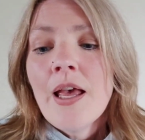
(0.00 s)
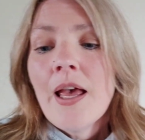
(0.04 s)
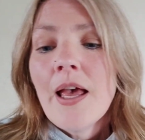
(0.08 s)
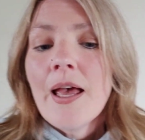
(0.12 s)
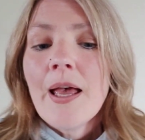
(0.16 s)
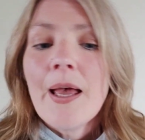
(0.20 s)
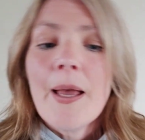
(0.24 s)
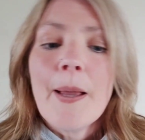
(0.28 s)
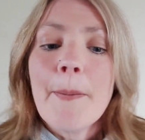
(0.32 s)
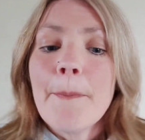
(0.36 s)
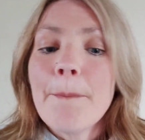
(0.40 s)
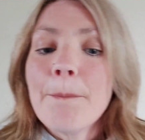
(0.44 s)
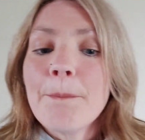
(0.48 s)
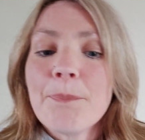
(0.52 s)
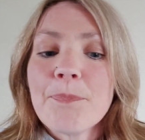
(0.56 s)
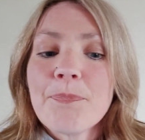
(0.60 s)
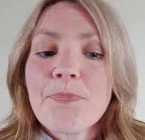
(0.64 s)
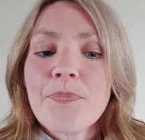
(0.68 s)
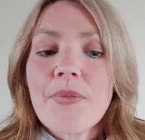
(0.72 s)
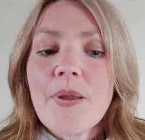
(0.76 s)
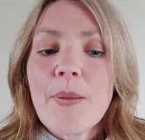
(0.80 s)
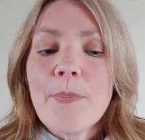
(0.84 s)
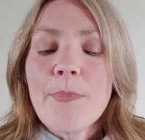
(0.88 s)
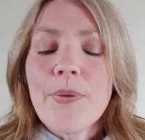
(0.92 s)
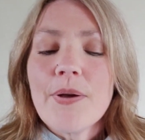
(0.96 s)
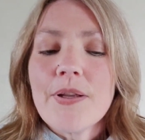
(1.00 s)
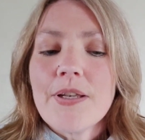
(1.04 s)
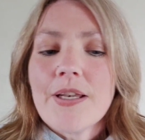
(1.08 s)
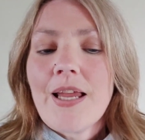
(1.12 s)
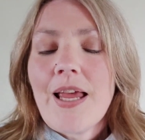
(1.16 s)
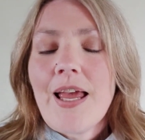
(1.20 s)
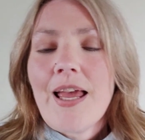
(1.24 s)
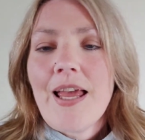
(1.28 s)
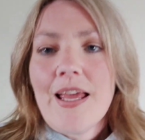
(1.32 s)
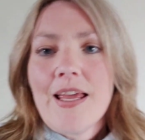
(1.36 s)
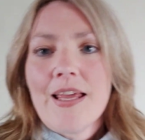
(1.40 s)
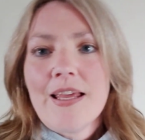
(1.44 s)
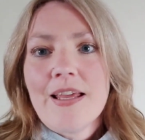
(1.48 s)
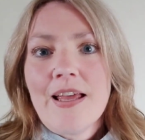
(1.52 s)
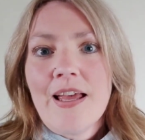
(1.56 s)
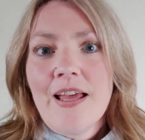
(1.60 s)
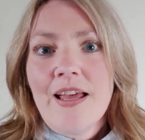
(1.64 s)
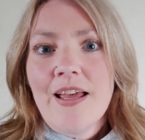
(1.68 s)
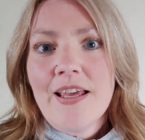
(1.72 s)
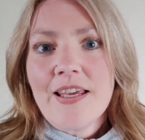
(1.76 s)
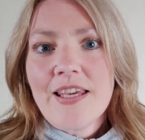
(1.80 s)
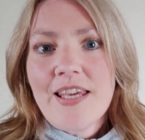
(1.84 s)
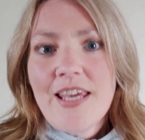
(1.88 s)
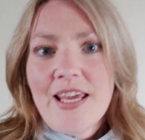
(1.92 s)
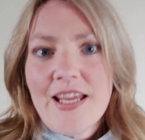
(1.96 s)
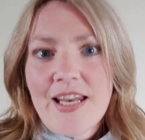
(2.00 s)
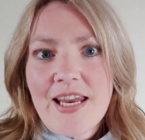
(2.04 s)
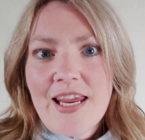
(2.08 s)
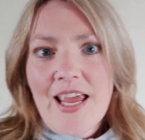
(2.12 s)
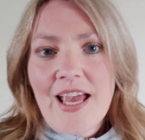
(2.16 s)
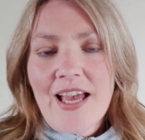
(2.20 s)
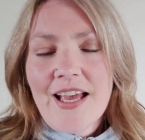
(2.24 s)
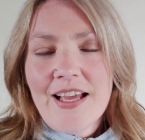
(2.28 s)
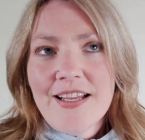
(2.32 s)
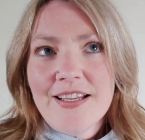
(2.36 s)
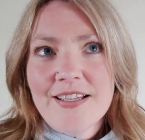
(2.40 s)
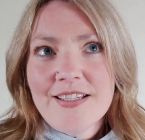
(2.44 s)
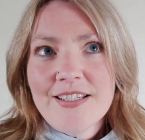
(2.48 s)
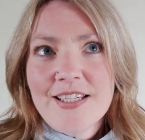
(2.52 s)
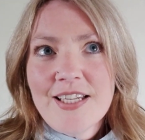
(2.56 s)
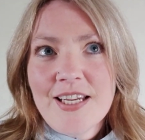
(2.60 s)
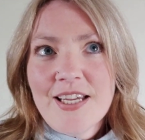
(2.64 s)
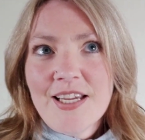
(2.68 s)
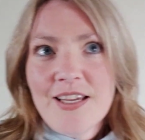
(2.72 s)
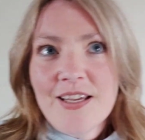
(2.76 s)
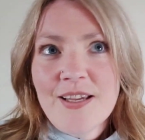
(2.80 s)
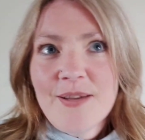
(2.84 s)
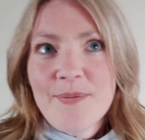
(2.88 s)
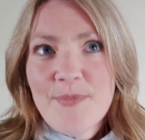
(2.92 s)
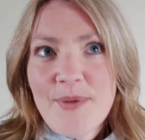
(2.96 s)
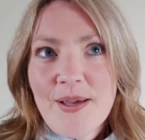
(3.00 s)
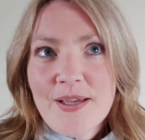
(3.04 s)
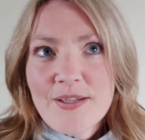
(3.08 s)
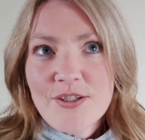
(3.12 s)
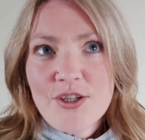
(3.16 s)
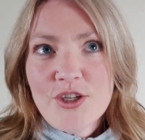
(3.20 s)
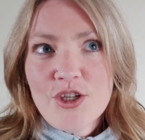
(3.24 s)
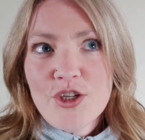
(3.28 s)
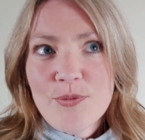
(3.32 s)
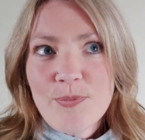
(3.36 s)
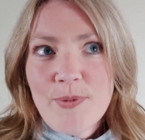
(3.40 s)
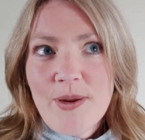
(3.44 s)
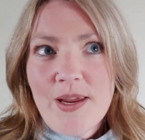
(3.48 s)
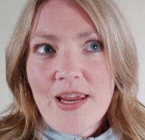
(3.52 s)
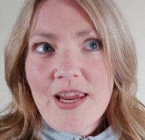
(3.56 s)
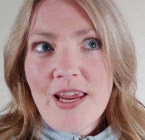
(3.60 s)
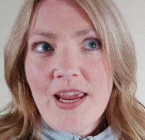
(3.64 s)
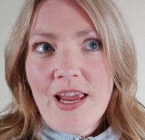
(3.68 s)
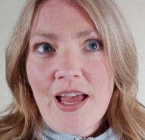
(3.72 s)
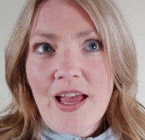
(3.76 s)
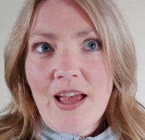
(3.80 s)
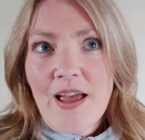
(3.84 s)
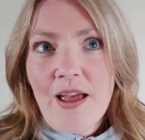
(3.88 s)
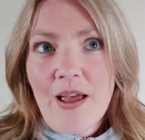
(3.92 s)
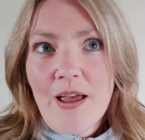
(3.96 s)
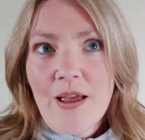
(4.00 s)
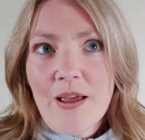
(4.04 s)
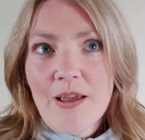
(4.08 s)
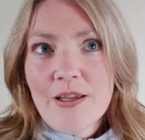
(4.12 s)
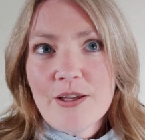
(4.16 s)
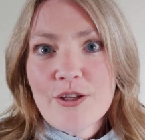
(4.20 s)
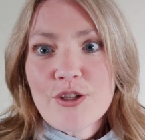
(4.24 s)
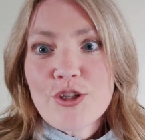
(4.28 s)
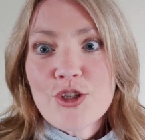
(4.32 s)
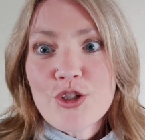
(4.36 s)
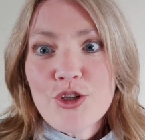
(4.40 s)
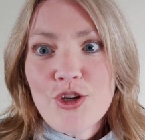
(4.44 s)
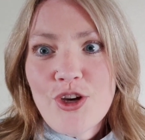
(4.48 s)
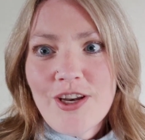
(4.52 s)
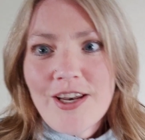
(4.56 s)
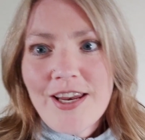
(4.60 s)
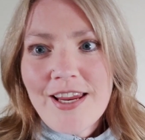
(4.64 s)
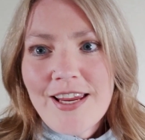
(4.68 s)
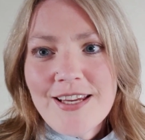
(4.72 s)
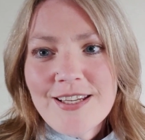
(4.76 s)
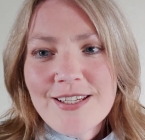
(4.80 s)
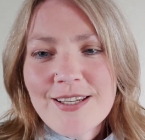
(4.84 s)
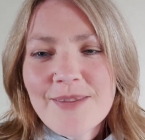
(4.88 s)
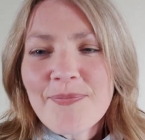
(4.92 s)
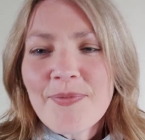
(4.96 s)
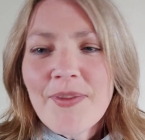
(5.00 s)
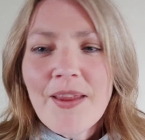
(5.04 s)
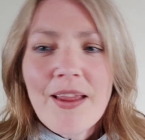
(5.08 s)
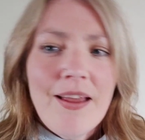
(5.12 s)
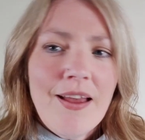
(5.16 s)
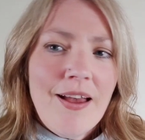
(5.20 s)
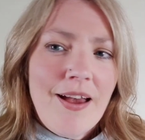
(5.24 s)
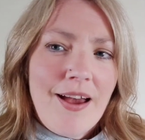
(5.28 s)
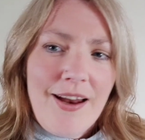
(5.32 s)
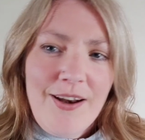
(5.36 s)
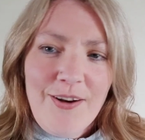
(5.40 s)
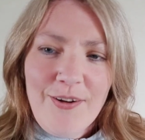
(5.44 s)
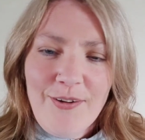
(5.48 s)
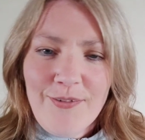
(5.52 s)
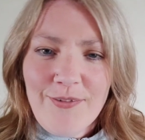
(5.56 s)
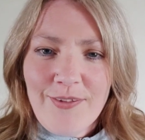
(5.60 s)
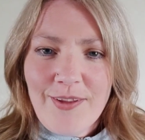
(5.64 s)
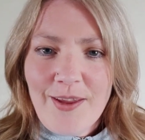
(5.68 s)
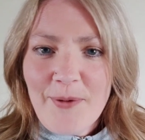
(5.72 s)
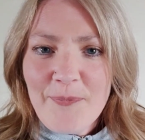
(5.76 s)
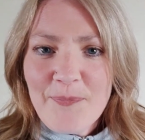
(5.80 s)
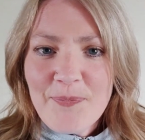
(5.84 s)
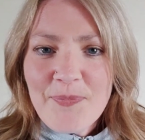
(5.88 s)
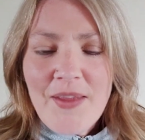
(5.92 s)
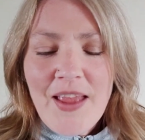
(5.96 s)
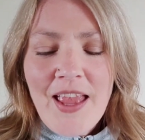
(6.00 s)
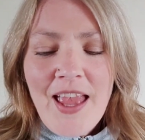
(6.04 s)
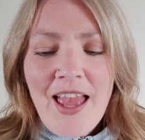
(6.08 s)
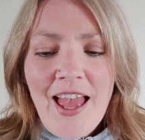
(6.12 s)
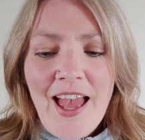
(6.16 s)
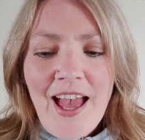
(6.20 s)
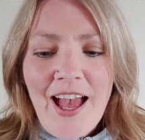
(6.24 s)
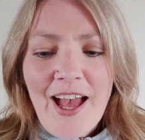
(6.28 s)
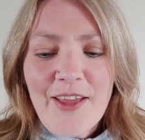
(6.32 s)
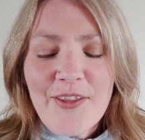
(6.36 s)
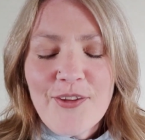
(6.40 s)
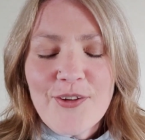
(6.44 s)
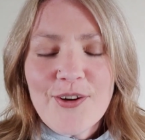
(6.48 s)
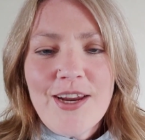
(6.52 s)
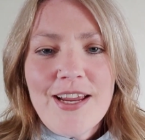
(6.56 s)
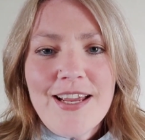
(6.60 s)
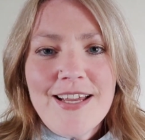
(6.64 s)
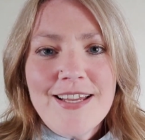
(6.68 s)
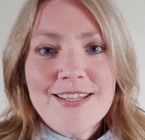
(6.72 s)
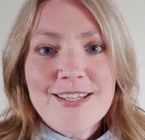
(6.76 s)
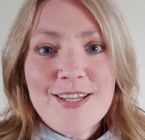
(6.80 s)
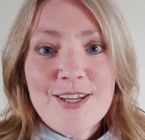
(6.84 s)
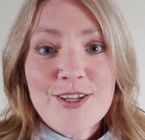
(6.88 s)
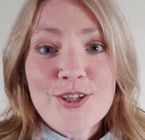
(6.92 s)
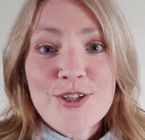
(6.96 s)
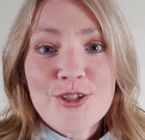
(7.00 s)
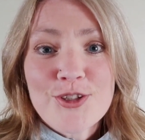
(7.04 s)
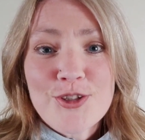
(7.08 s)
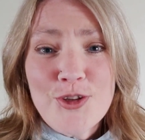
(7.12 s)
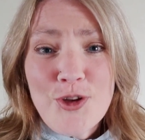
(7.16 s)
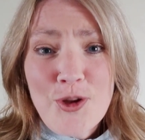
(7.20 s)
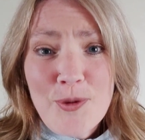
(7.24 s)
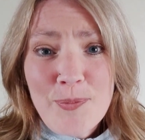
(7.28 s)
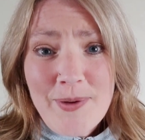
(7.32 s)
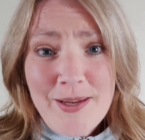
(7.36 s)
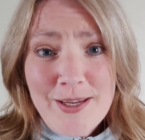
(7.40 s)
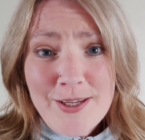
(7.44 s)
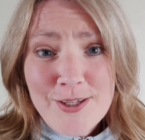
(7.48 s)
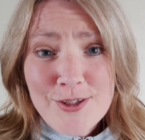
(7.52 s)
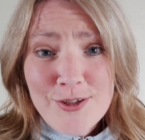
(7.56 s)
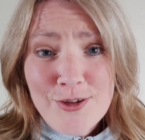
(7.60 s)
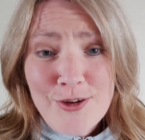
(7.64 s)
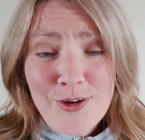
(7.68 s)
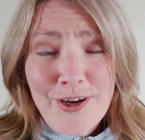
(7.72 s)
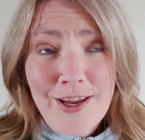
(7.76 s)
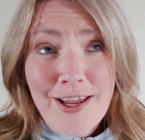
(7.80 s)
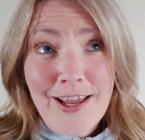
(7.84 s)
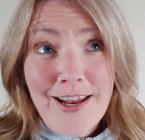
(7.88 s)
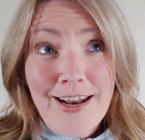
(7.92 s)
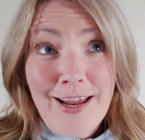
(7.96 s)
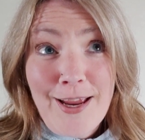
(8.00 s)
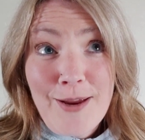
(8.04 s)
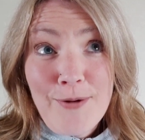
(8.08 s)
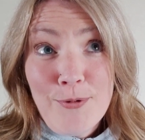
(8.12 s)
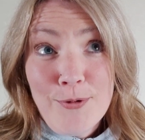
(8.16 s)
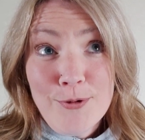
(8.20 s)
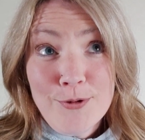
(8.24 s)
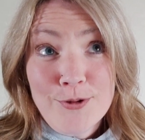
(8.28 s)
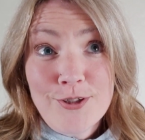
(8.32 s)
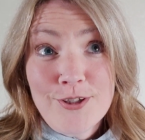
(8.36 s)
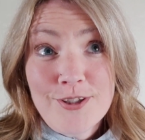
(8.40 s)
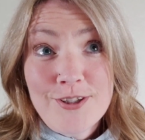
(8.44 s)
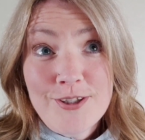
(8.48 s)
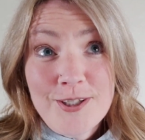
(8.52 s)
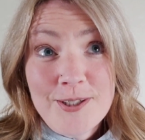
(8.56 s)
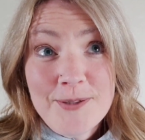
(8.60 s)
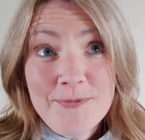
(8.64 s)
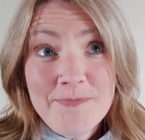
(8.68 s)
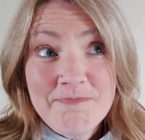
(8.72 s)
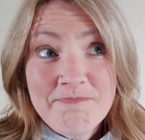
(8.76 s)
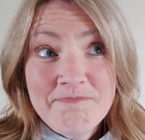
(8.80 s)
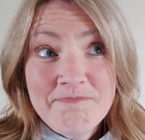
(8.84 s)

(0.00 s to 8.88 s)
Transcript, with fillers: Um, but uh, Katie had messaged me uh, Snoozies. I love them. And there is a Snoopy Snoozie and I want it.